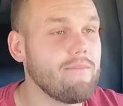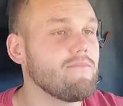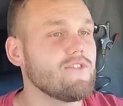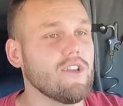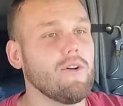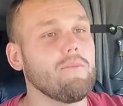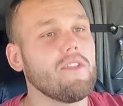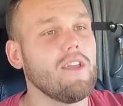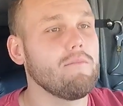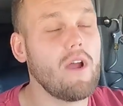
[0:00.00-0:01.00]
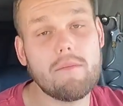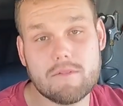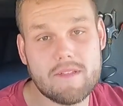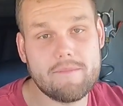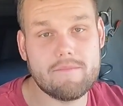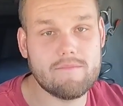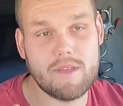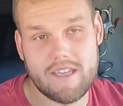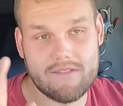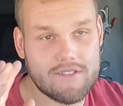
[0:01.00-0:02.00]
so probably
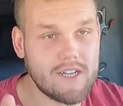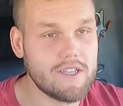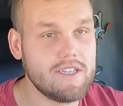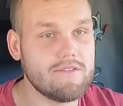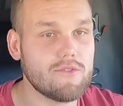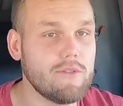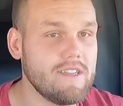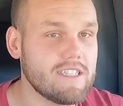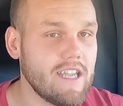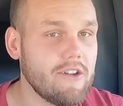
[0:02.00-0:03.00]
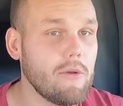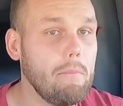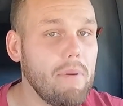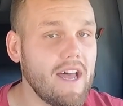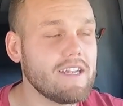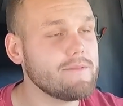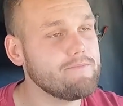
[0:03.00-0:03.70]
be hauling soybeans later. But